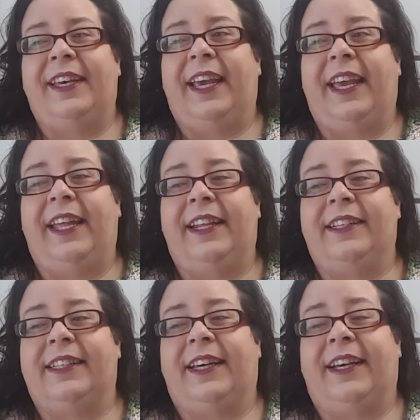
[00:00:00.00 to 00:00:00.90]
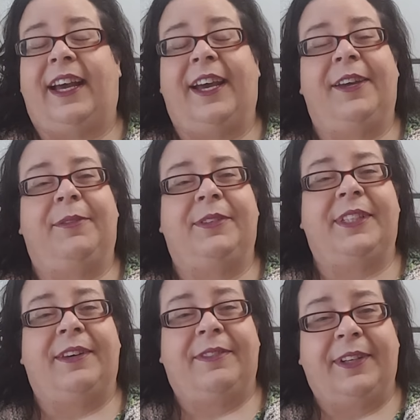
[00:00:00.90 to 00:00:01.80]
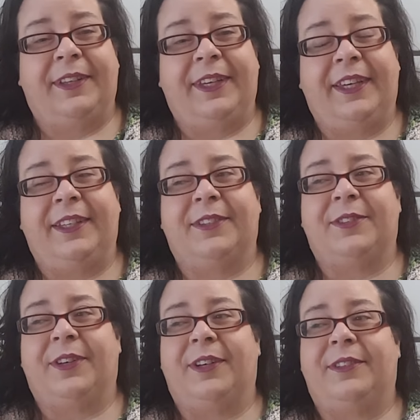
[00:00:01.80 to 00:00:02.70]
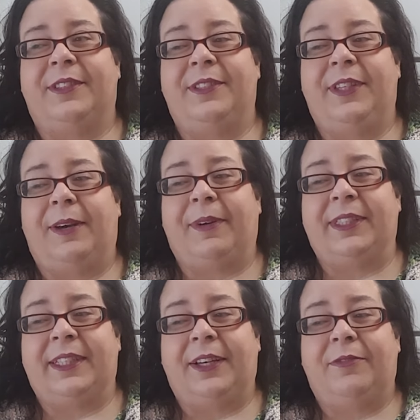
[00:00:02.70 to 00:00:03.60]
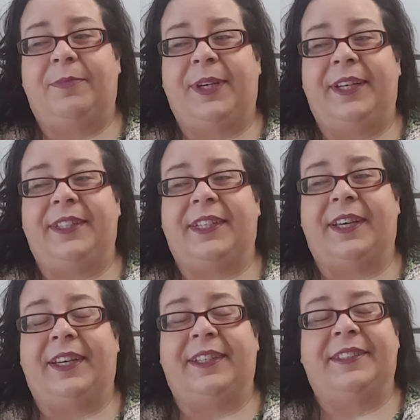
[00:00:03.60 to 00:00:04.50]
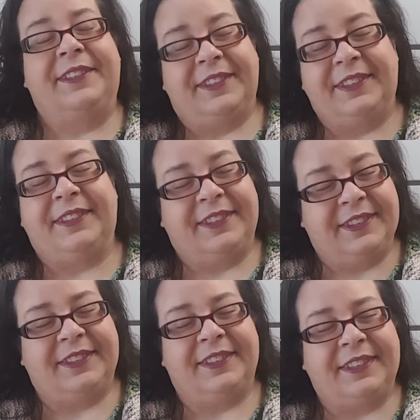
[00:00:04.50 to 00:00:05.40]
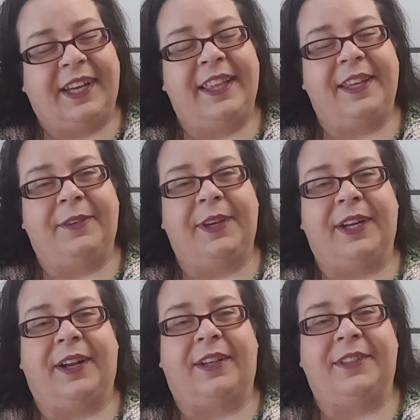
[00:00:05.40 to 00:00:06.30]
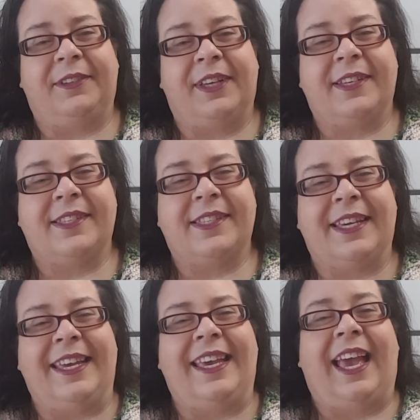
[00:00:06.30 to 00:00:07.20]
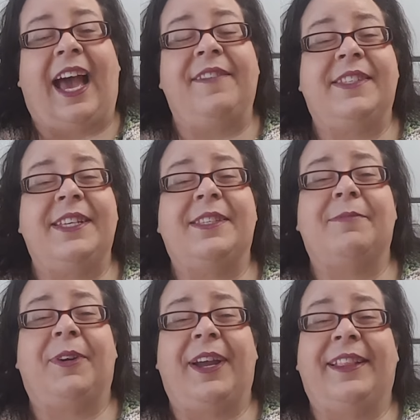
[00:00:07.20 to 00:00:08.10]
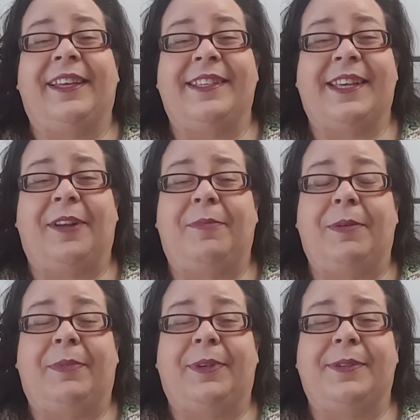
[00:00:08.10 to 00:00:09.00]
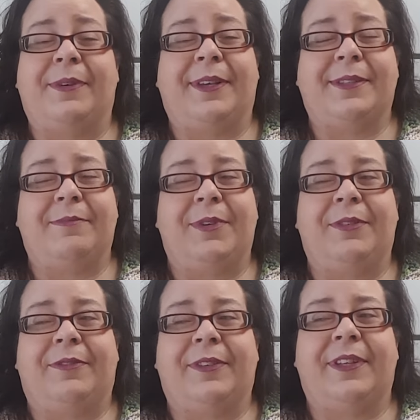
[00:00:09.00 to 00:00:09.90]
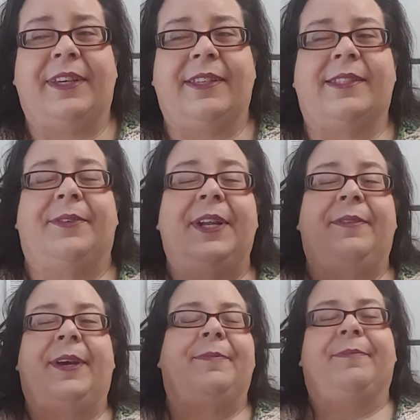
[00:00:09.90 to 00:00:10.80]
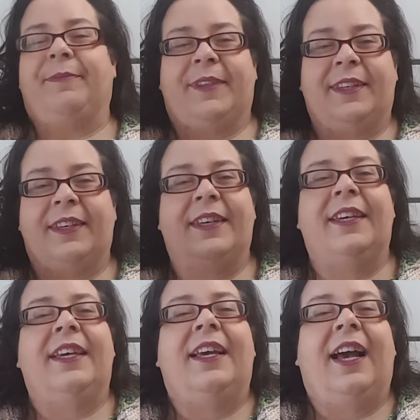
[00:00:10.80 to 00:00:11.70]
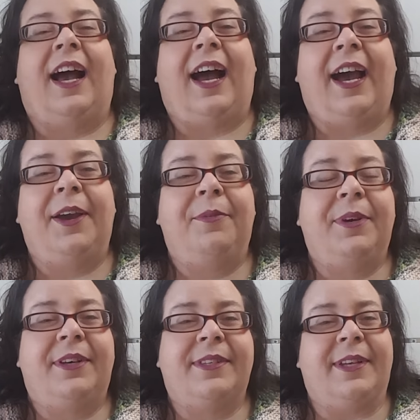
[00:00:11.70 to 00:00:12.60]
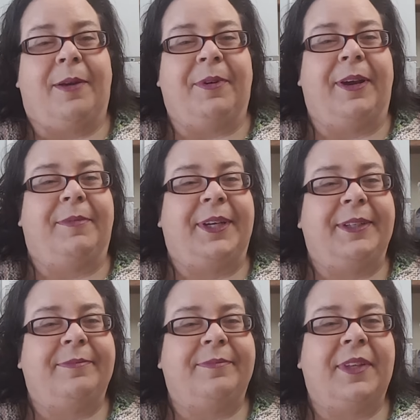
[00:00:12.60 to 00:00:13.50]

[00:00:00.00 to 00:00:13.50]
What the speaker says: And I will definitely struggle to do that myself, but I think we can all do this. I've seen some great things out of people as well, some beautiful things. So anyway, I will stop rambling.